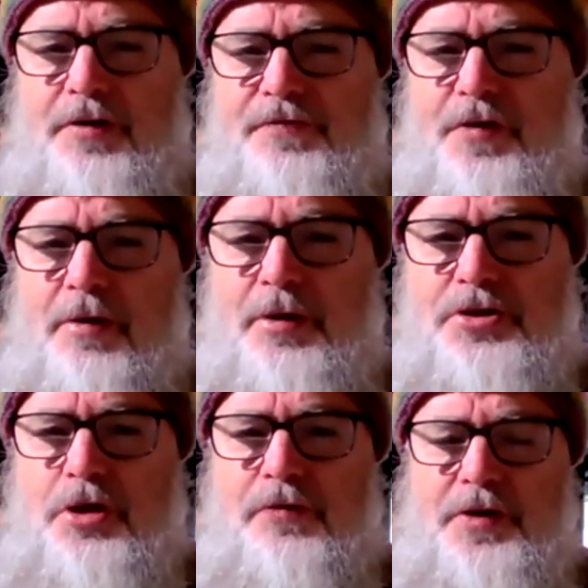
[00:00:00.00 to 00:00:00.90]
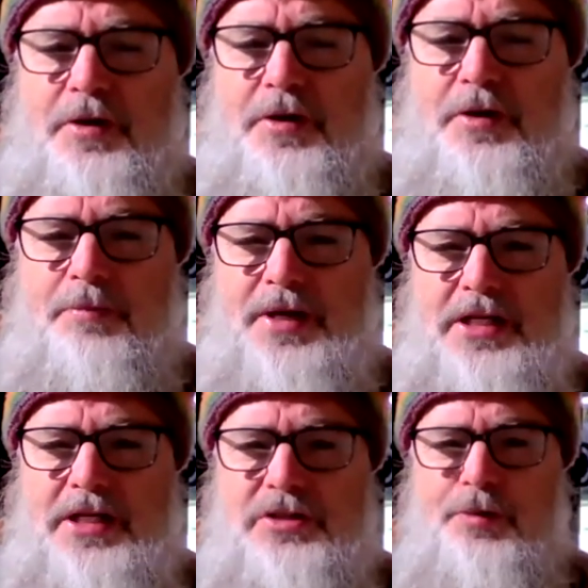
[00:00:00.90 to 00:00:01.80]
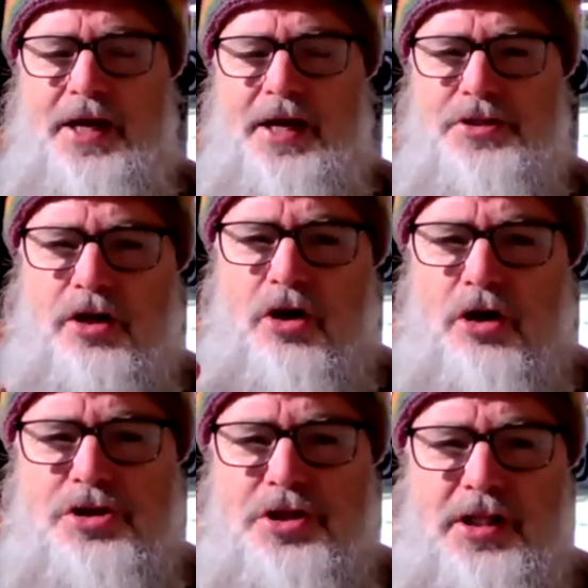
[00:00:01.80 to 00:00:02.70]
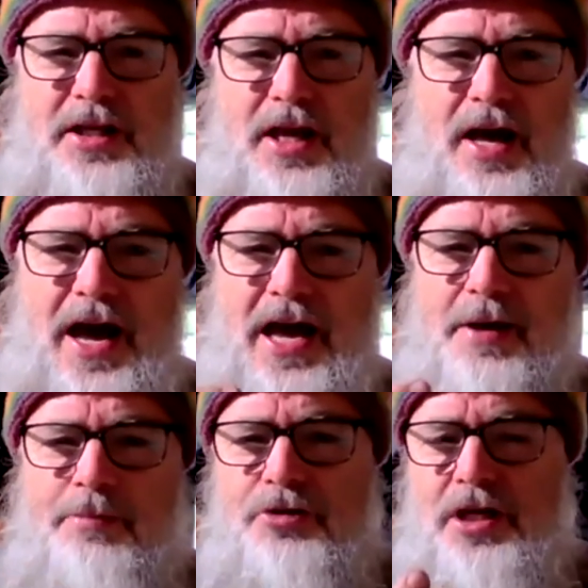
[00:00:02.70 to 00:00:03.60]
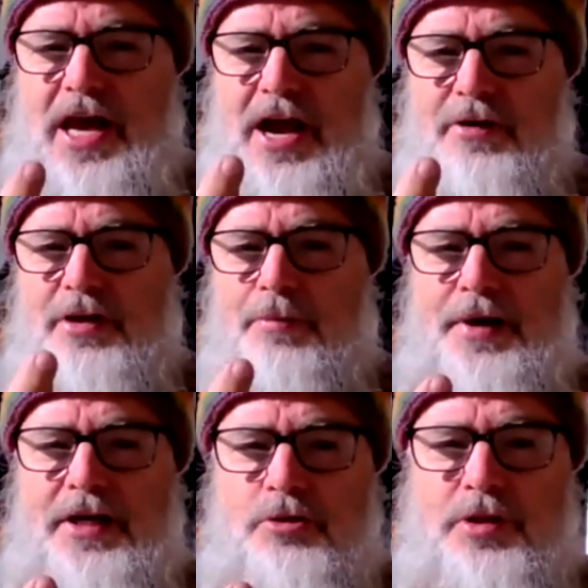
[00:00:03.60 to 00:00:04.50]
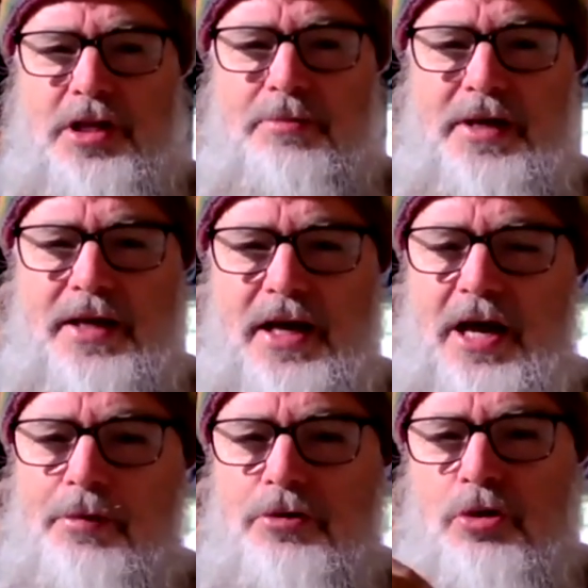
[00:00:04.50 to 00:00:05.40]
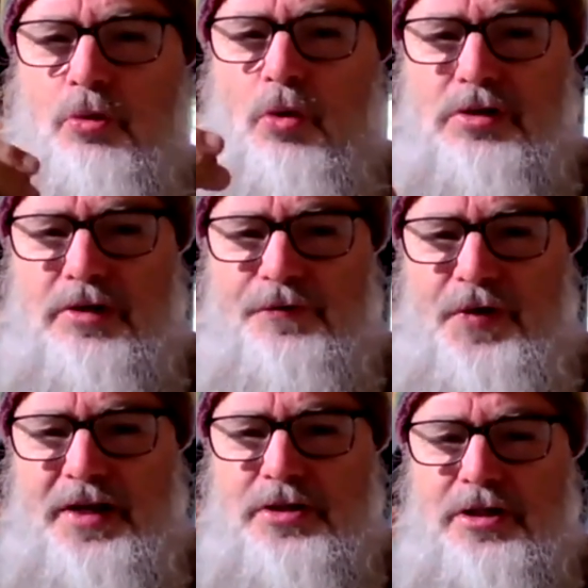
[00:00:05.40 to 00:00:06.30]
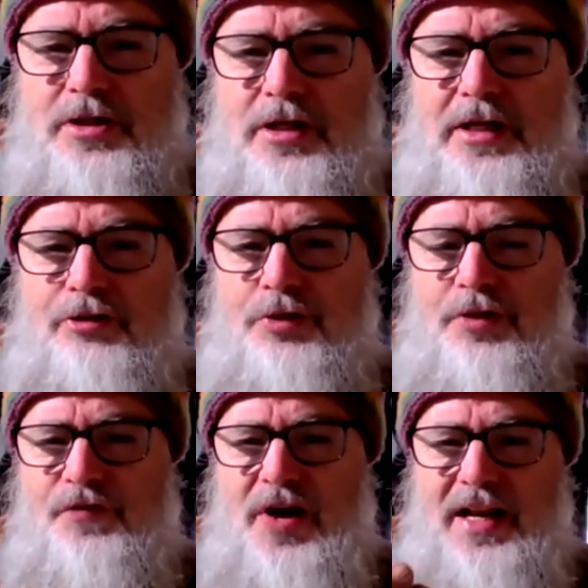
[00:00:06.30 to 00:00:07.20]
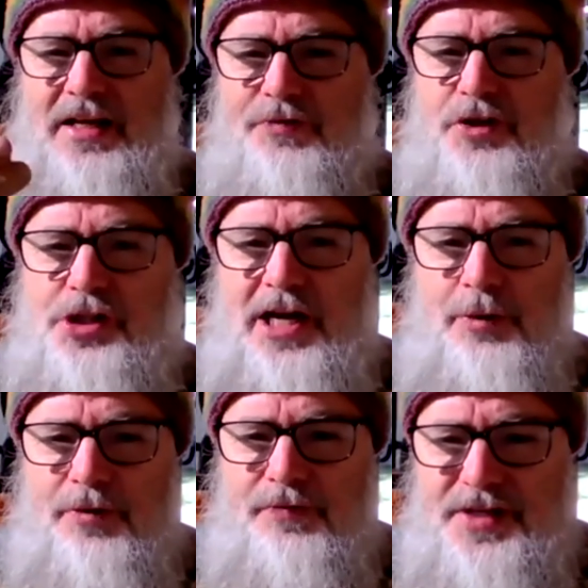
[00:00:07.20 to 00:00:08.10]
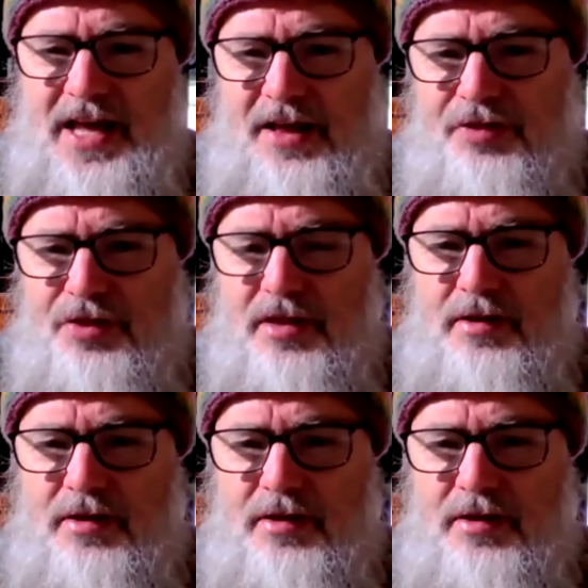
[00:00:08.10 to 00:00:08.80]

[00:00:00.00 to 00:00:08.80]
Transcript: But I find myself in a peaceful place, constantly able to carry the peace within me, able to walk defenselessly through the valley of the shadow of death,